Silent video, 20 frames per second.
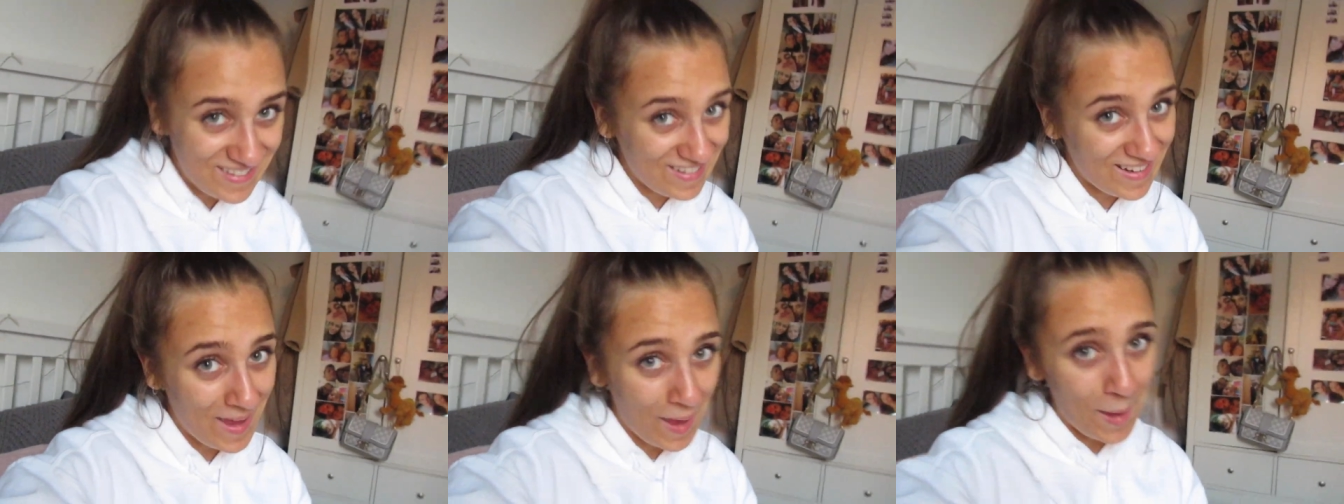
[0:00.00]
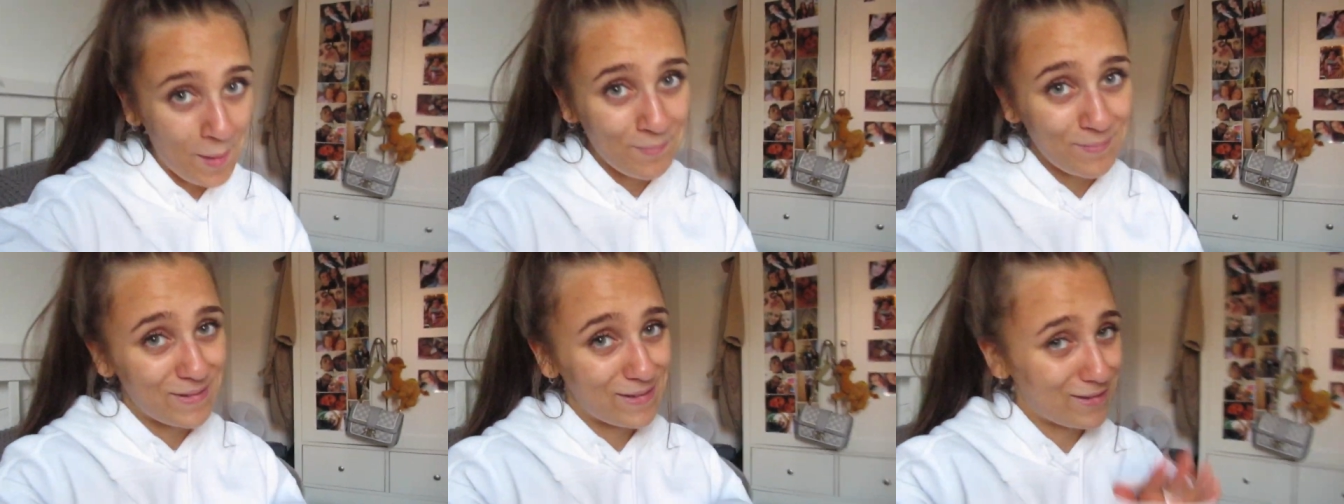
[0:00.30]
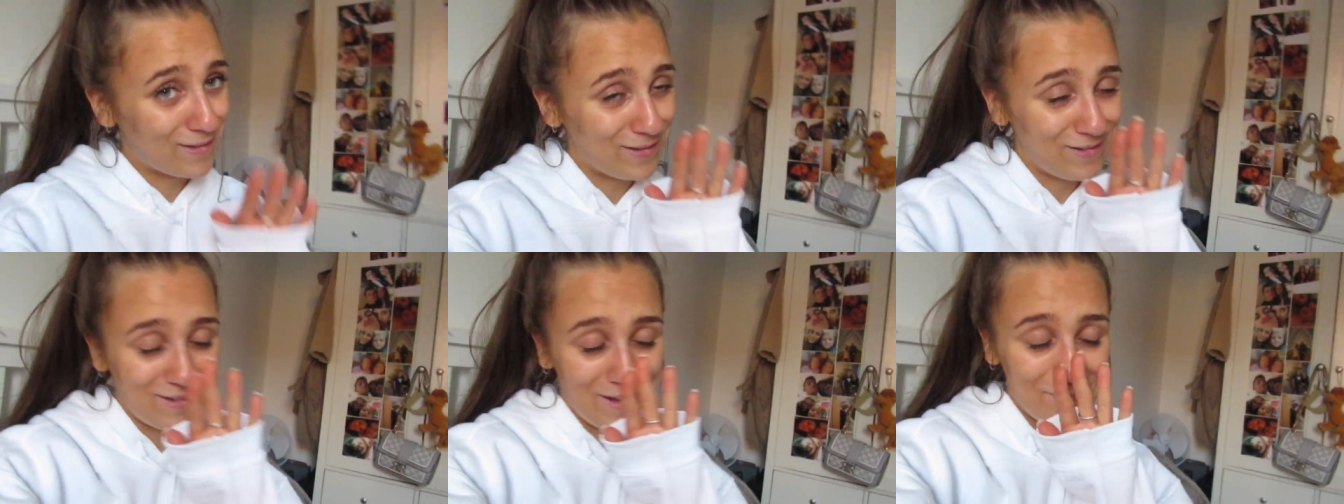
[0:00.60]
DMs
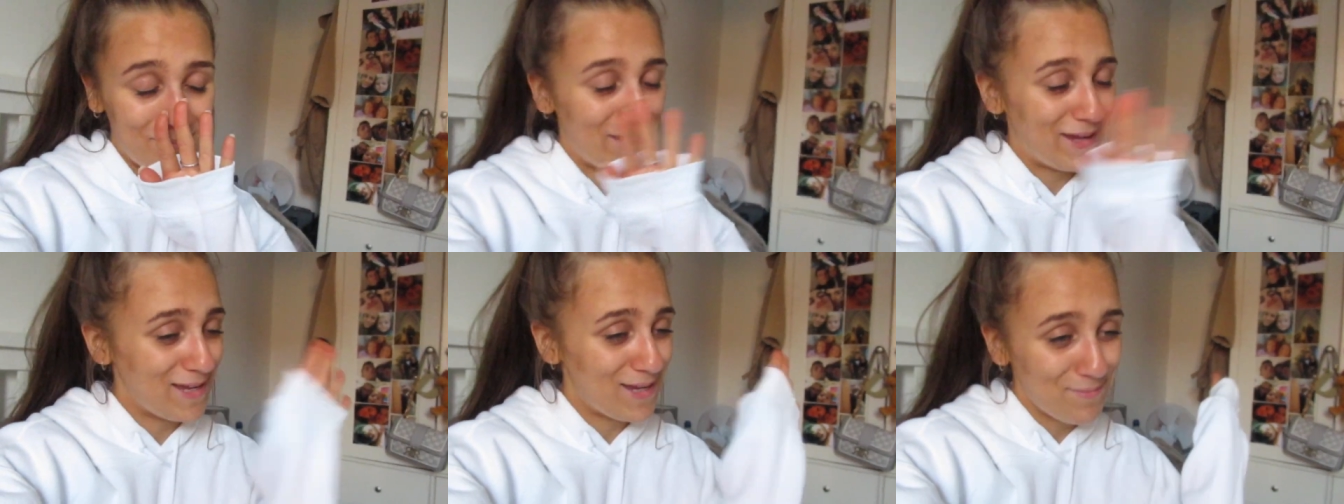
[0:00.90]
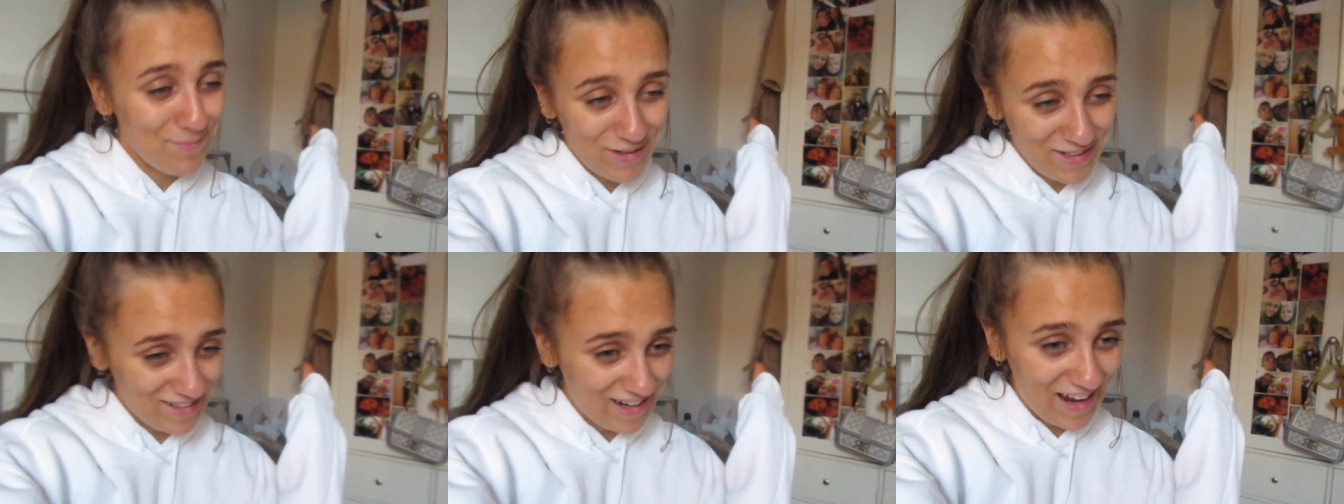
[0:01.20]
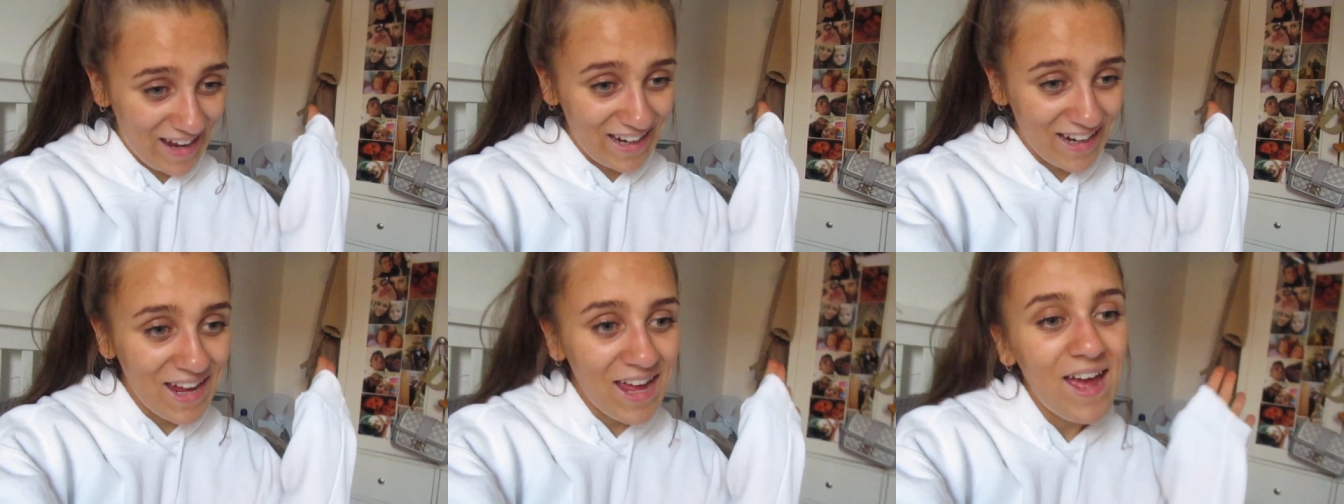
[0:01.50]
because they're making my
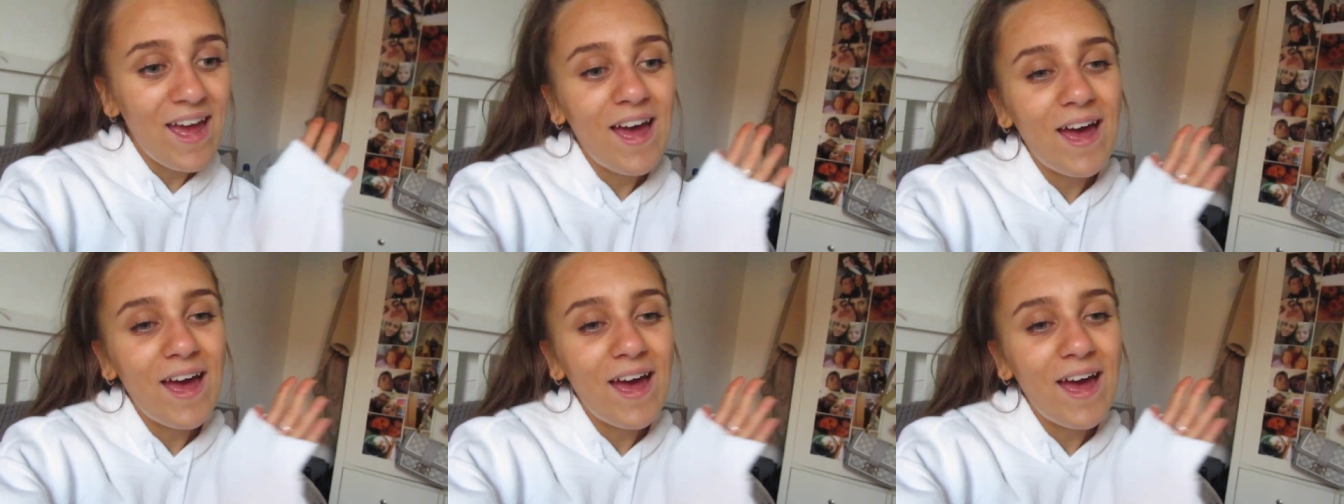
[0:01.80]
day